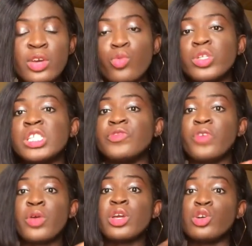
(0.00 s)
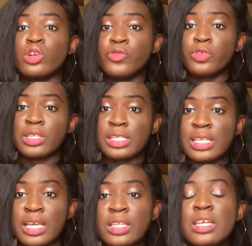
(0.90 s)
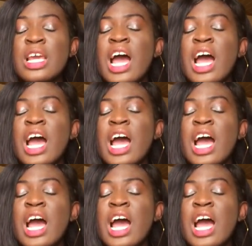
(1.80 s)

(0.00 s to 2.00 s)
which is very good for the skin.